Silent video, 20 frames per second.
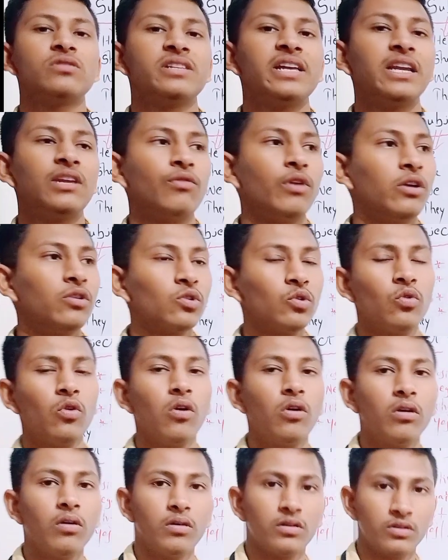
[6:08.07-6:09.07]
then you have to
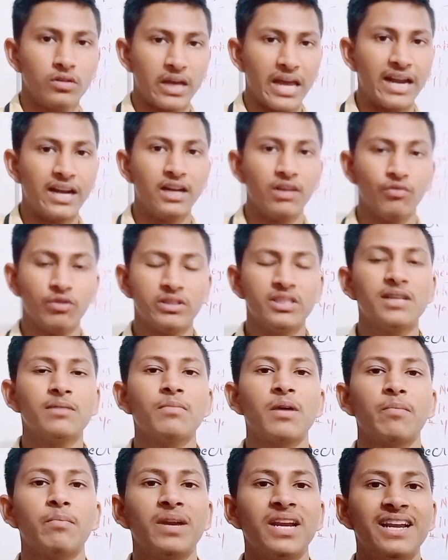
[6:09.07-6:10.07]
go and visit
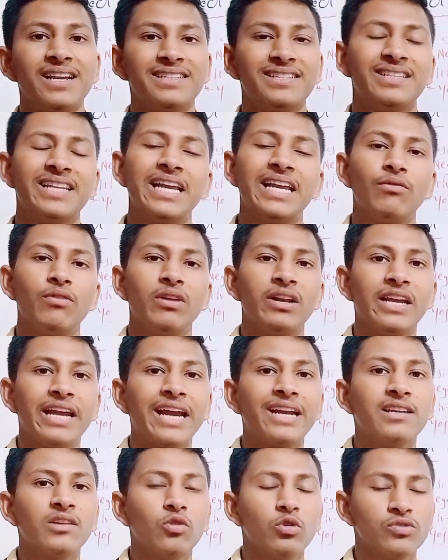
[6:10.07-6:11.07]
my playlist, then you will
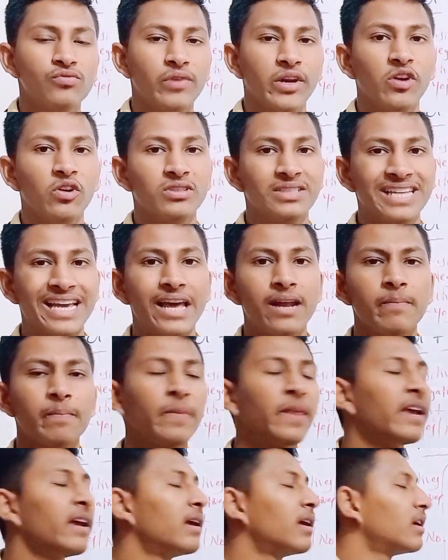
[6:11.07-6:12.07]
get those videos there.
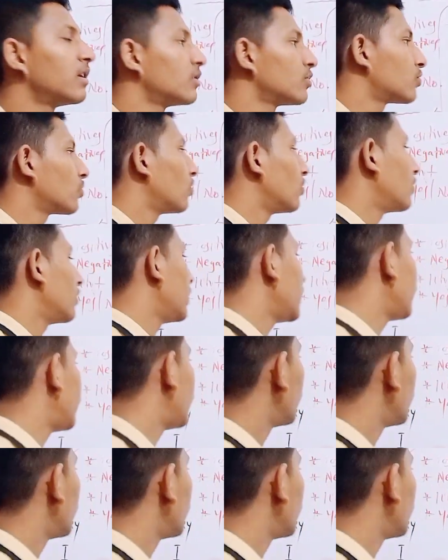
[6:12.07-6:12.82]
So if